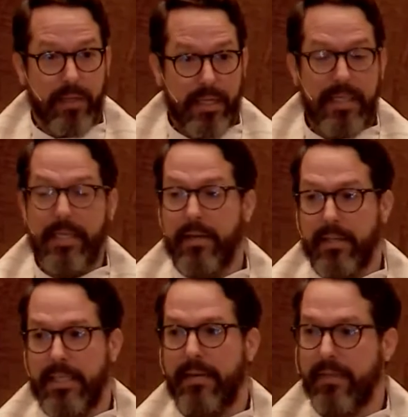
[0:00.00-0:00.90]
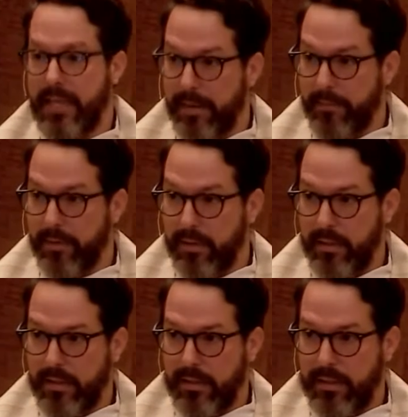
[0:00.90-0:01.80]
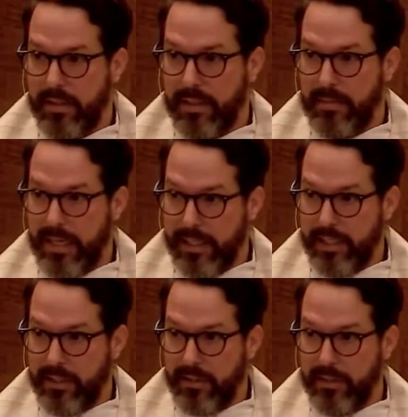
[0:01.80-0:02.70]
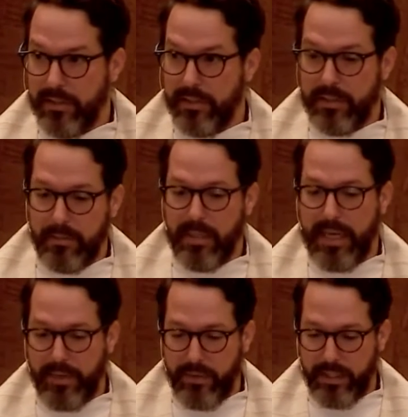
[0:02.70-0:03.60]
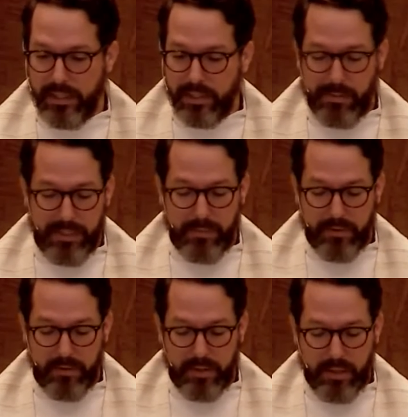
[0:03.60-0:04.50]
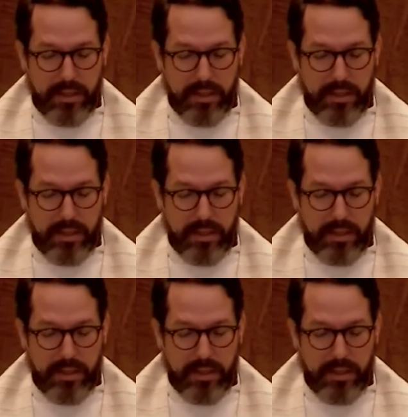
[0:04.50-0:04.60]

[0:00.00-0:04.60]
He's here to save them, the mocking soldiers, the blind religious people,